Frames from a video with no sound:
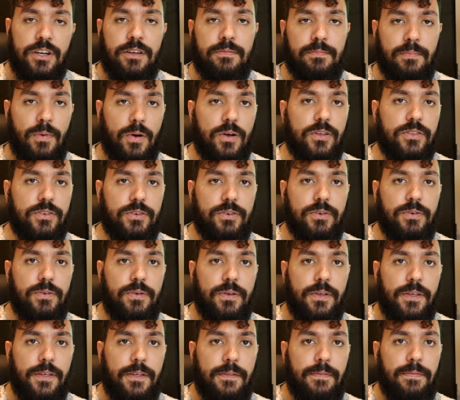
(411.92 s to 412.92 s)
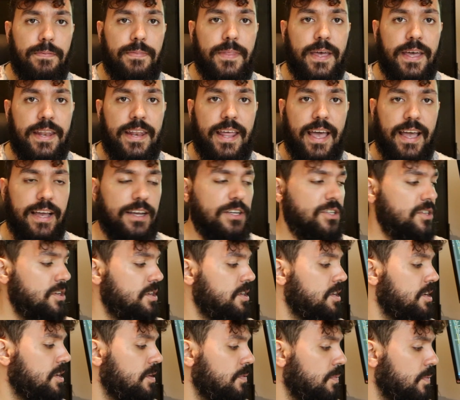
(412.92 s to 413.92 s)
model that
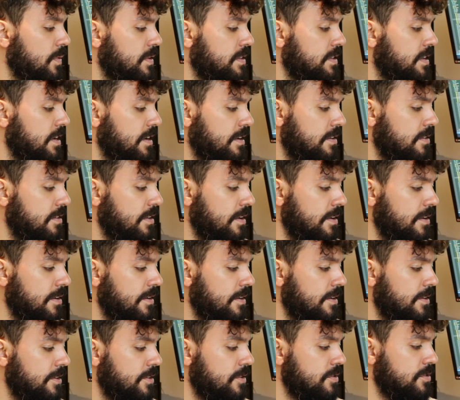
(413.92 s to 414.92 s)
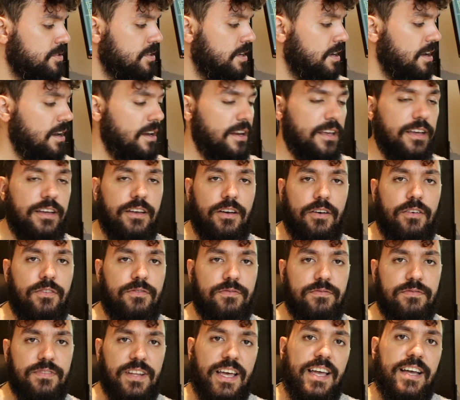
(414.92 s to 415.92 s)
actually when the user click
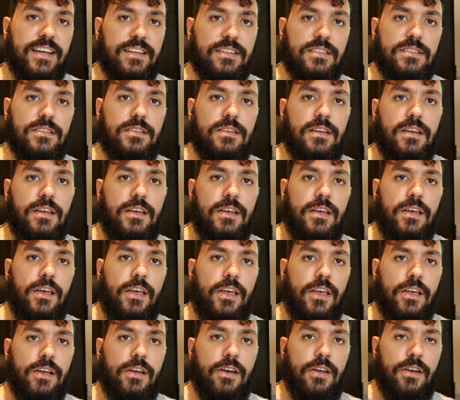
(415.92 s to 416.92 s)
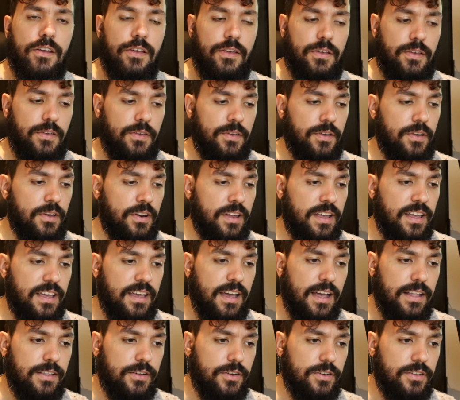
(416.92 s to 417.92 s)
on next, you're gonna
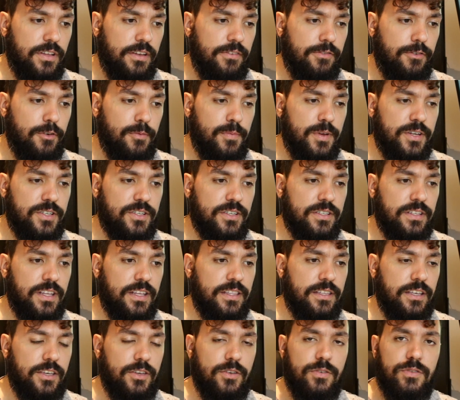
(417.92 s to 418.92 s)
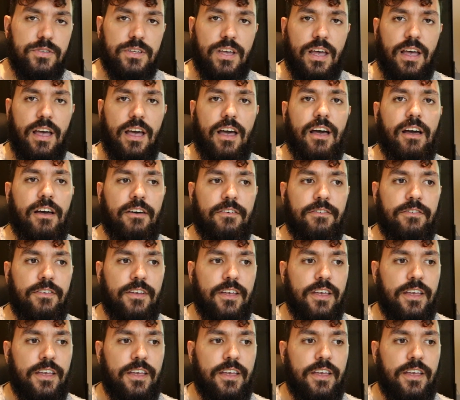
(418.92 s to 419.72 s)
gather the information that the user have